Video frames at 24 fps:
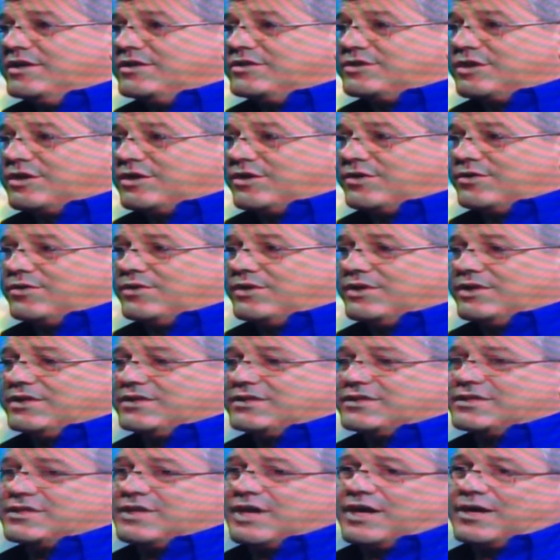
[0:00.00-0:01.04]
So
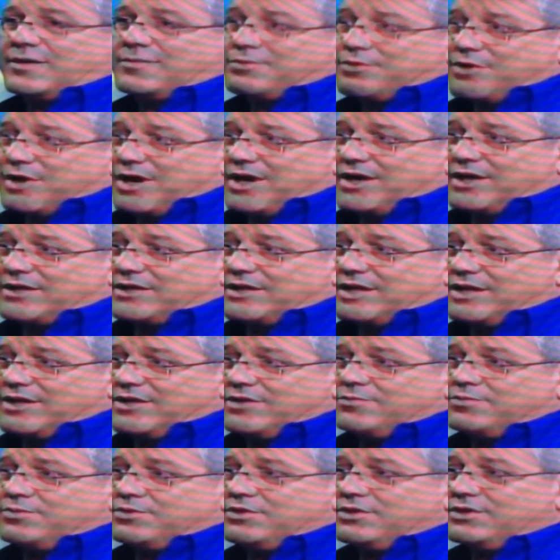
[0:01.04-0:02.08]
it's not a product that
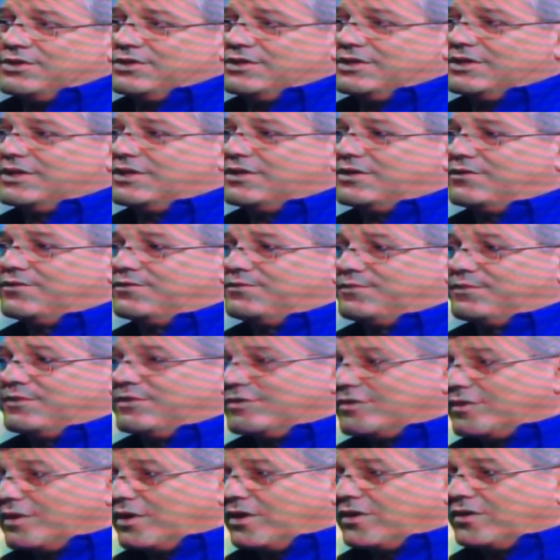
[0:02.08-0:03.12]
you put,
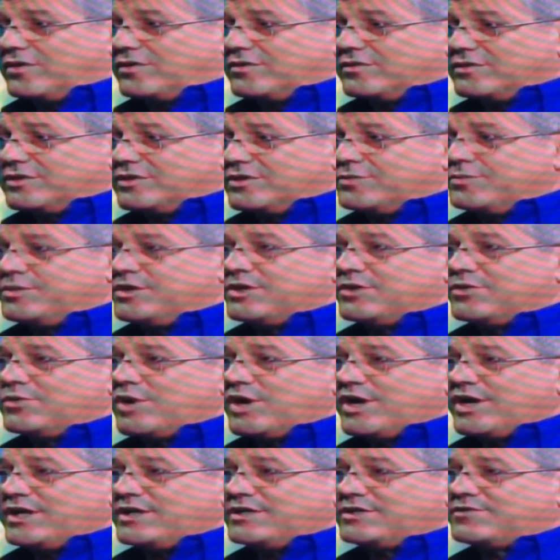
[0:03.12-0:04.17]
a little bit of
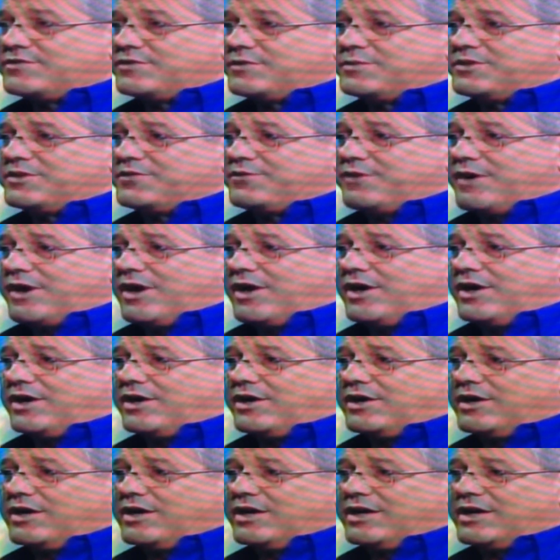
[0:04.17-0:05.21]
ways from the
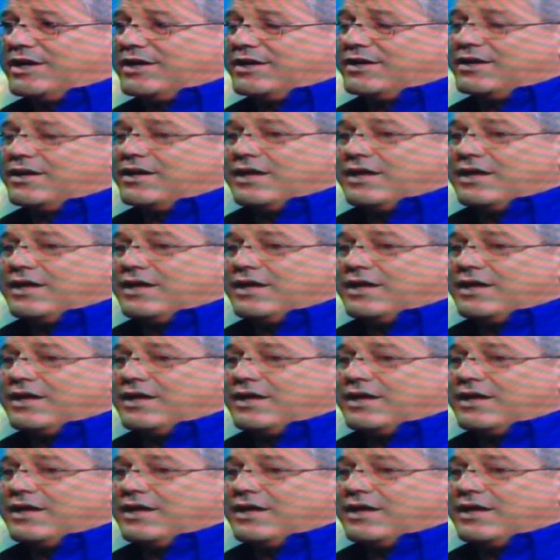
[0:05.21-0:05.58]
fire and